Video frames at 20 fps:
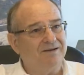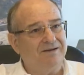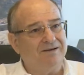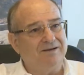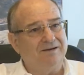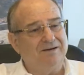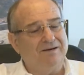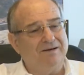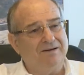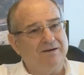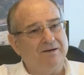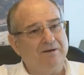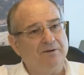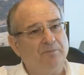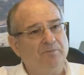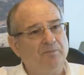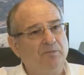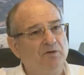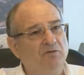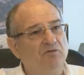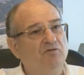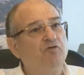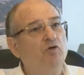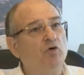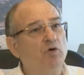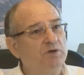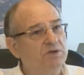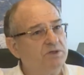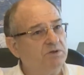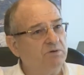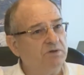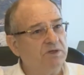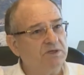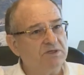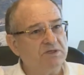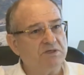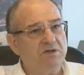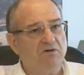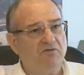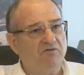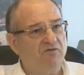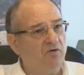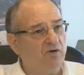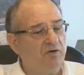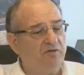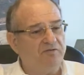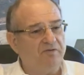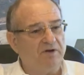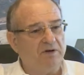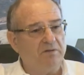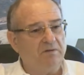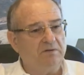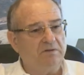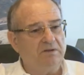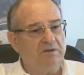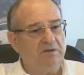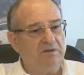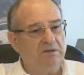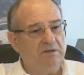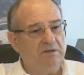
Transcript: uh, um, foreign students, foreign faculty.